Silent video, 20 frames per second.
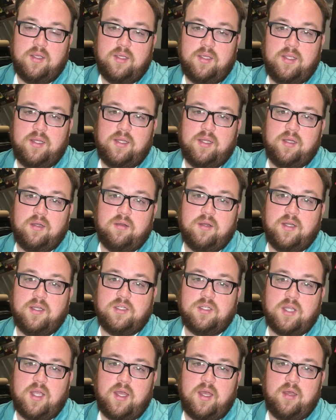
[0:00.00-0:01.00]
he did a
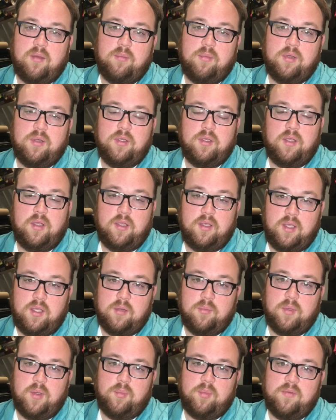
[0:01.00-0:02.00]
great job,
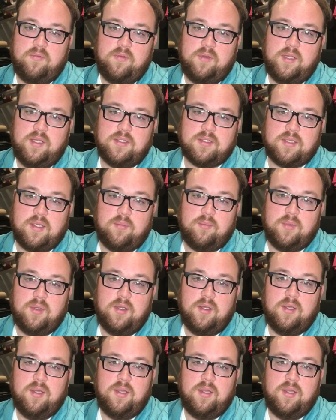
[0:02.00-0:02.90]
hit him up if you need some.